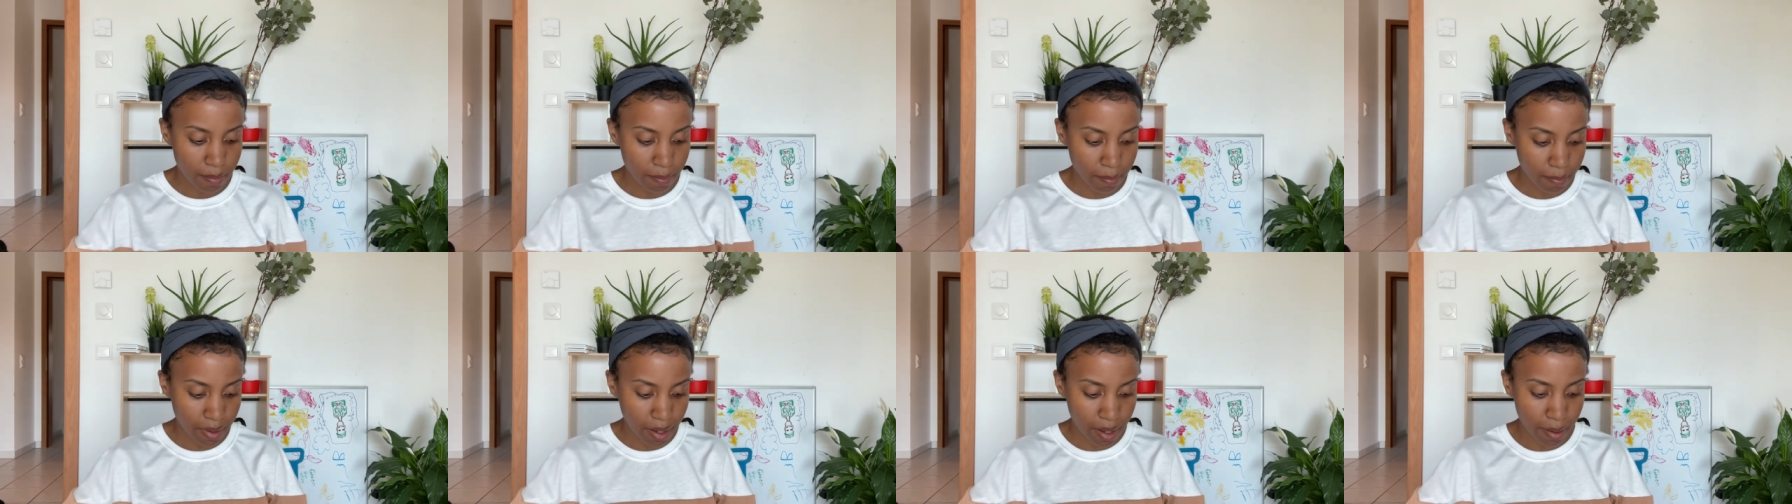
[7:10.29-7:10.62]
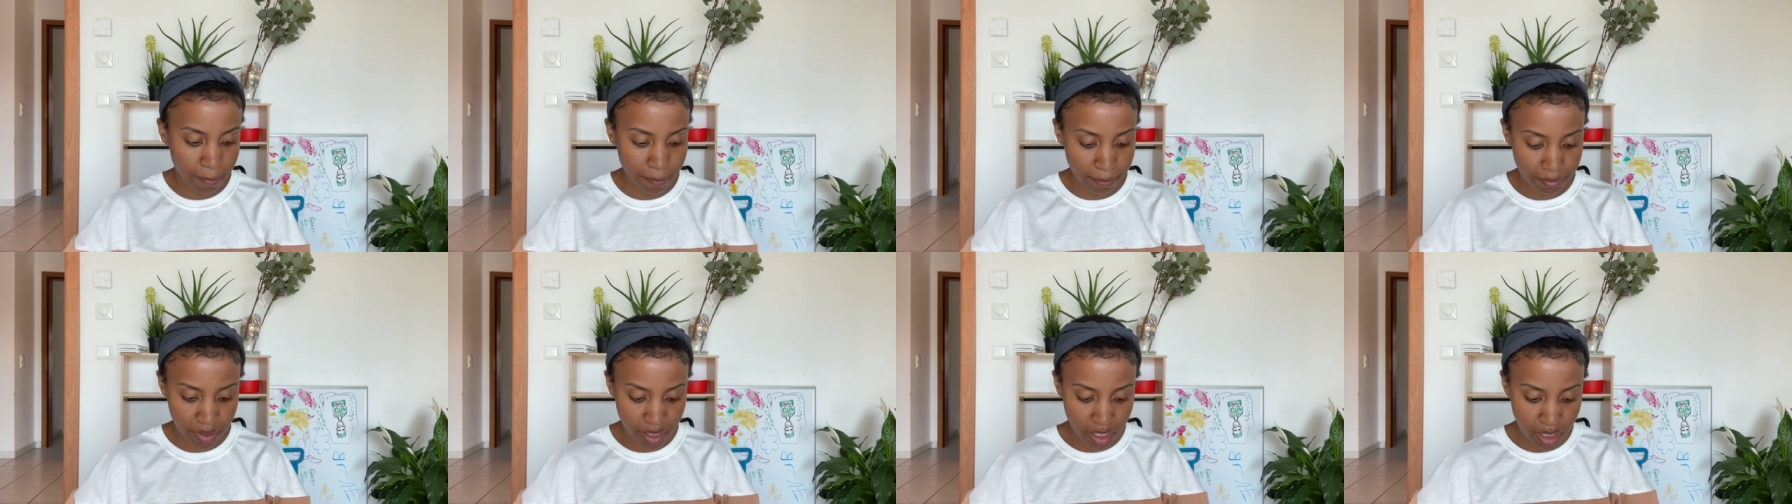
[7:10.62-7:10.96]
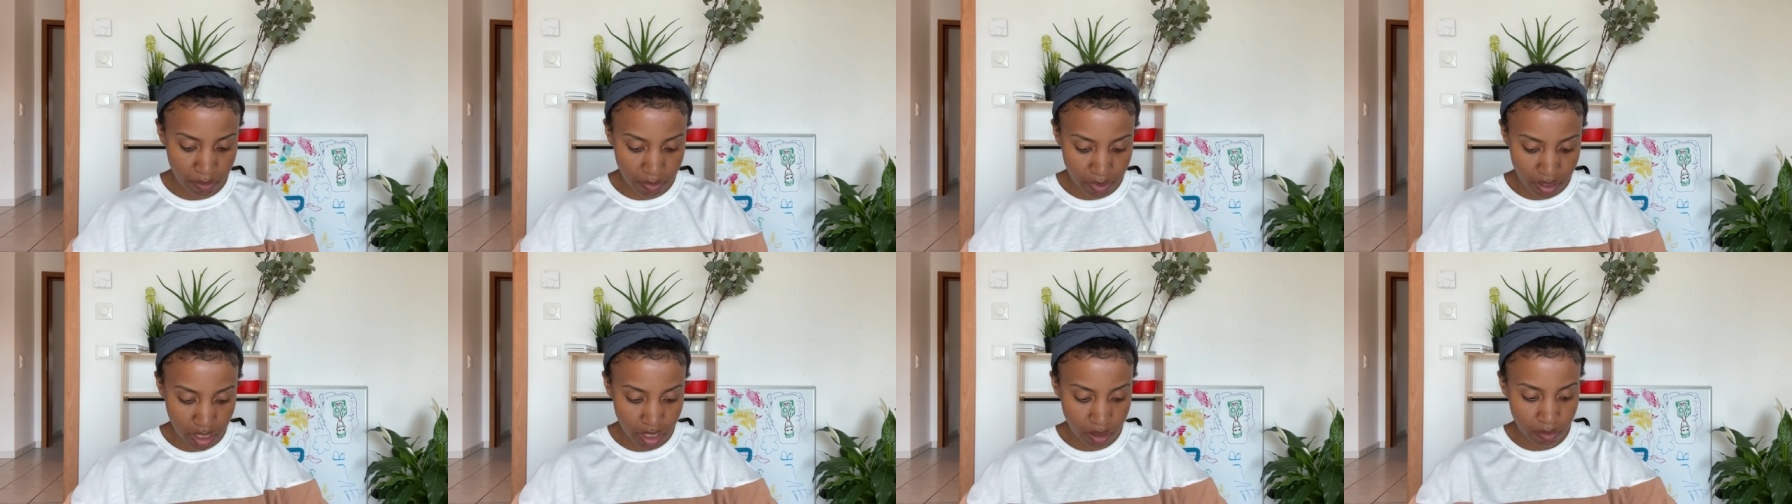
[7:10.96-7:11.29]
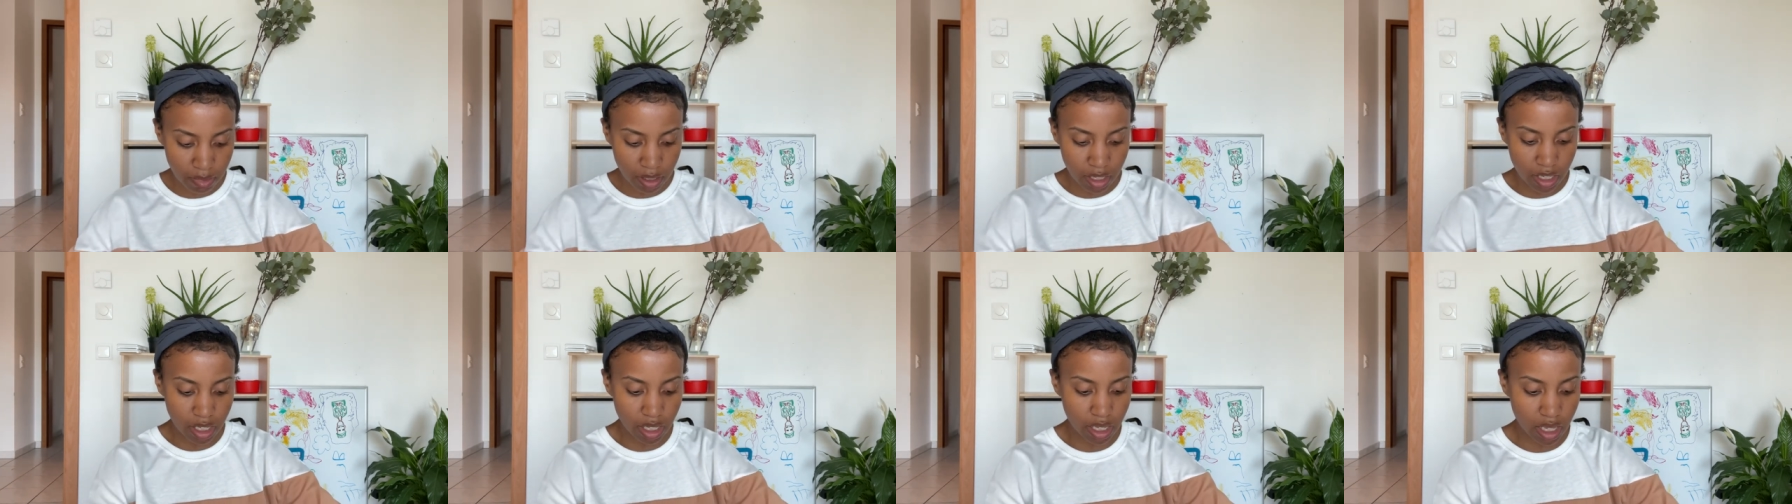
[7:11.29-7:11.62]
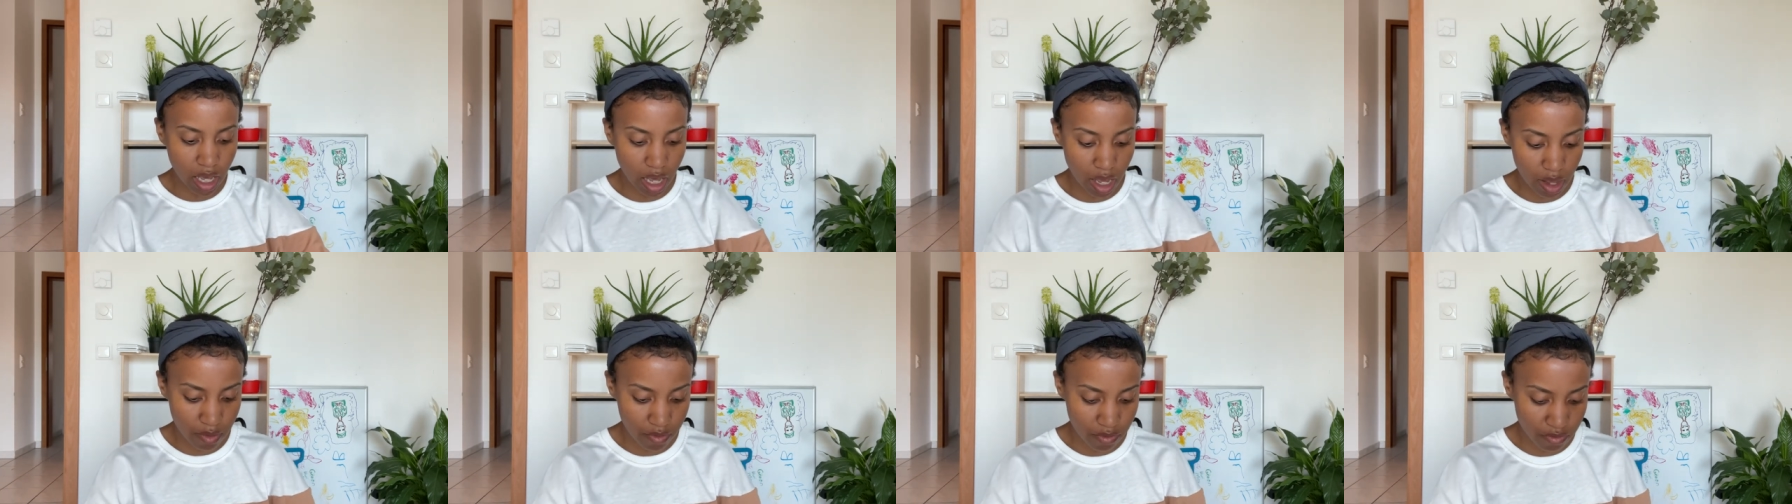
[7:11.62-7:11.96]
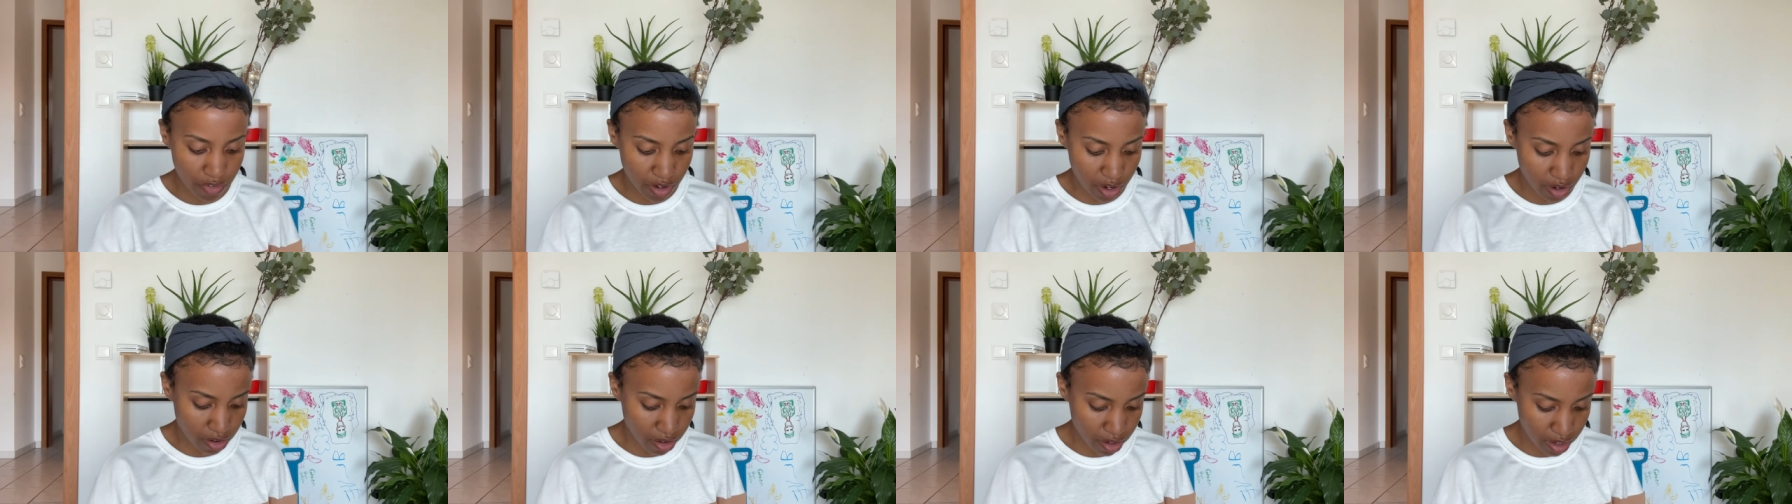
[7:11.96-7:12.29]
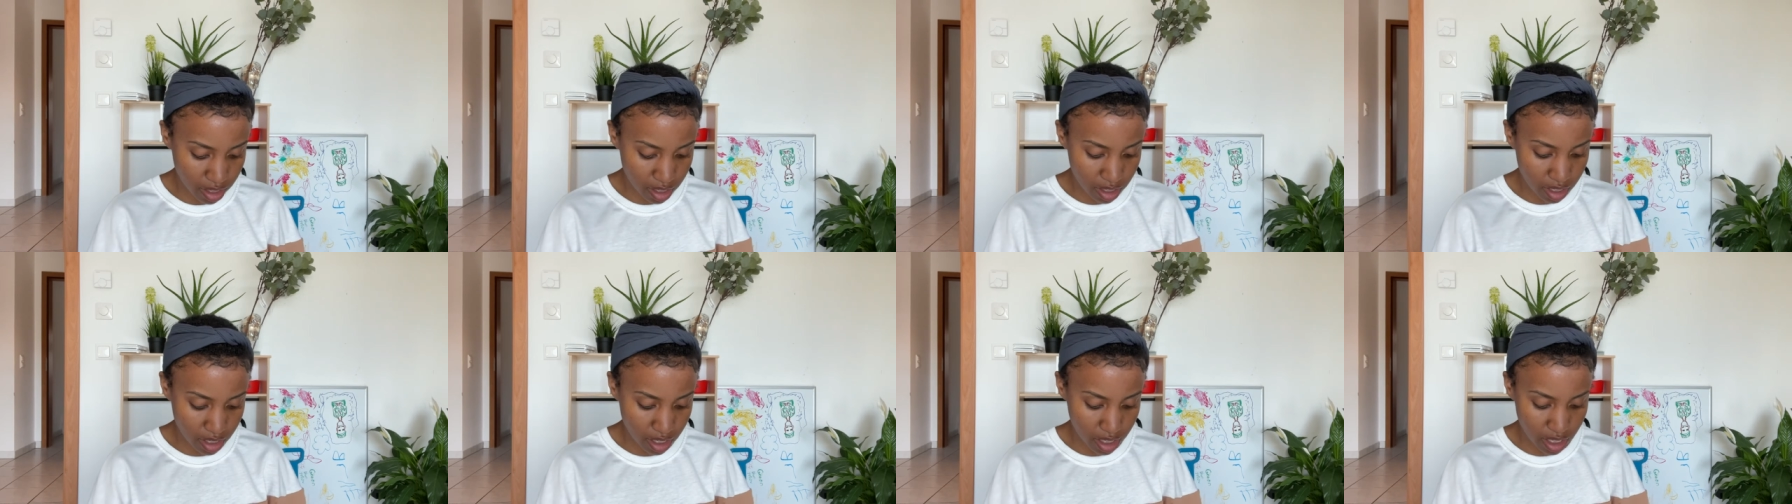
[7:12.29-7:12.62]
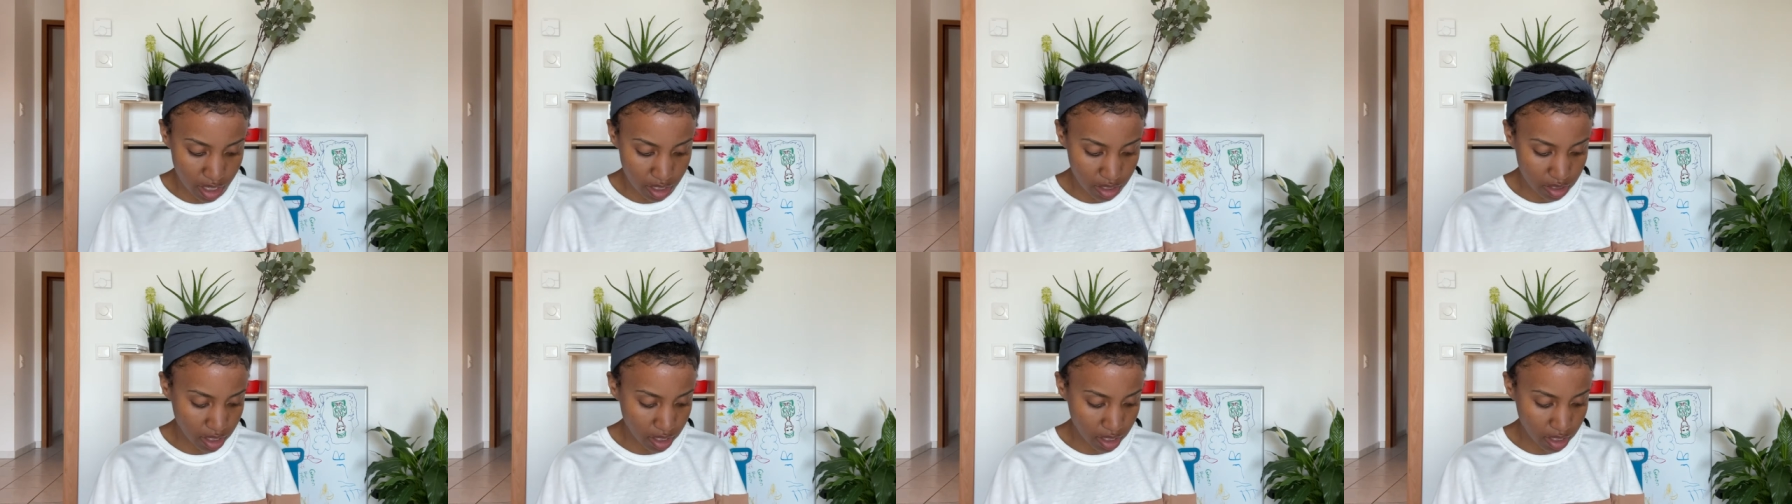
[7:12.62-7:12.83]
but me being me, I'm very,